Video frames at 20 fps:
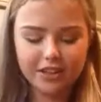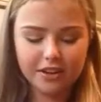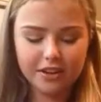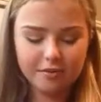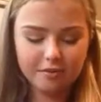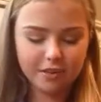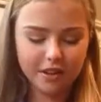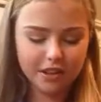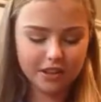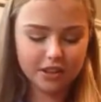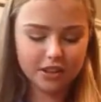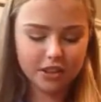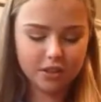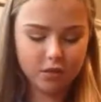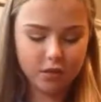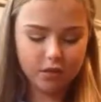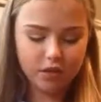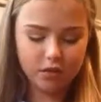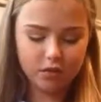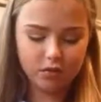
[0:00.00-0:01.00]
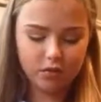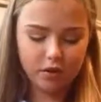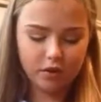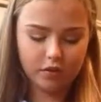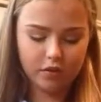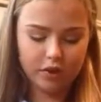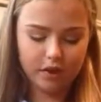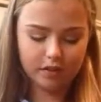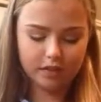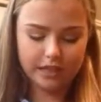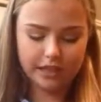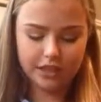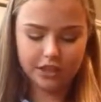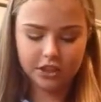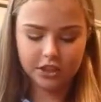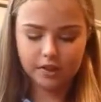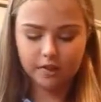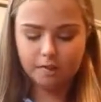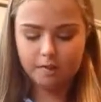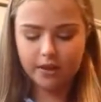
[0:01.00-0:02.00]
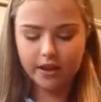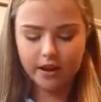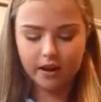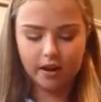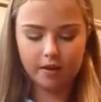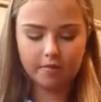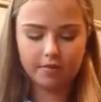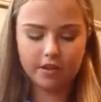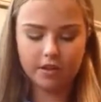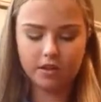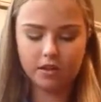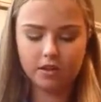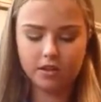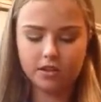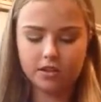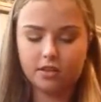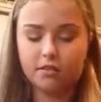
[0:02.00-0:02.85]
Complexion Oil-Free Foundation, and I'm in the color